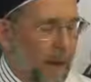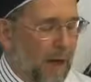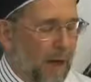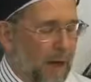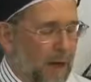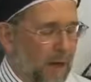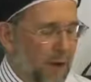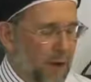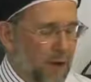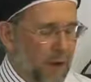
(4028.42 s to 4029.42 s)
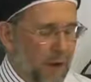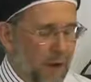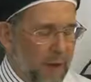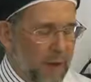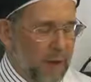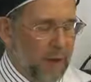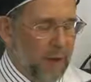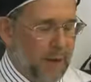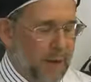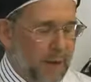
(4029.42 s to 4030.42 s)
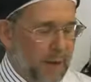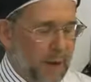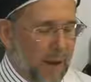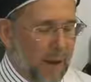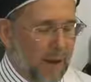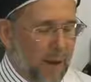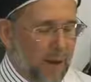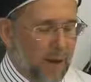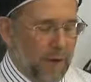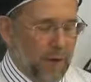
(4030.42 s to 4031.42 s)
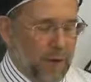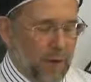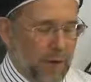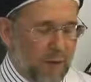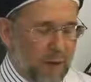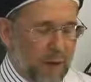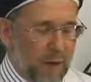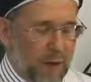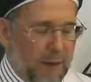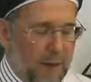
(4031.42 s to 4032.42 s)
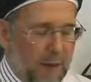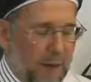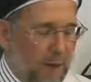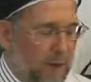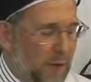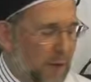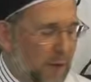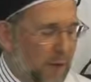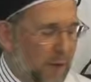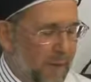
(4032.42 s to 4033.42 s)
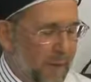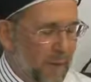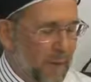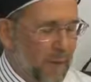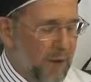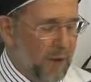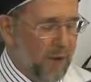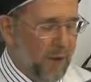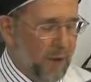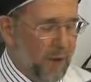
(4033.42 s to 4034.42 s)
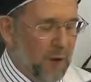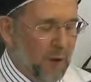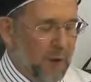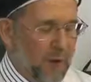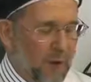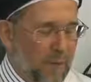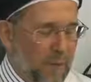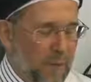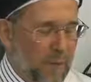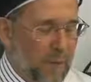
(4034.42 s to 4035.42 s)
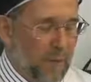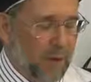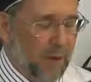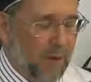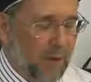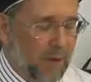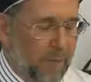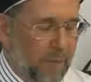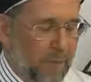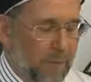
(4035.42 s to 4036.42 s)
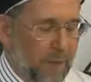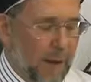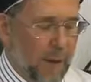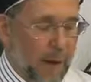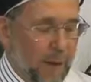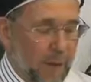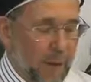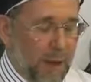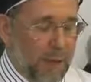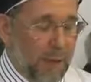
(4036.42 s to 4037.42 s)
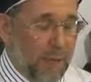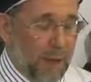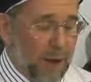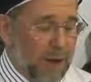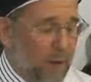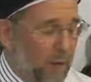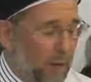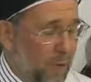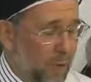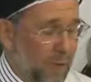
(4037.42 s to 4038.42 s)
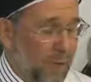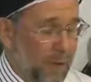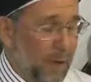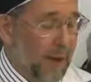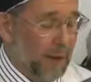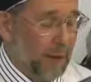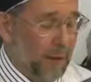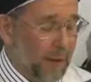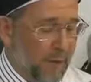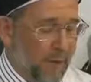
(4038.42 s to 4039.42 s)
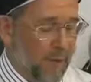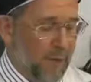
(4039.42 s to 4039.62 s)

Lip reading: At the end of our talk, he said, "If everything that you have said about Islam is true, what is stopping you from becoming a Muslim?" I replied, "I'm proud to inform you that I am a Muslim."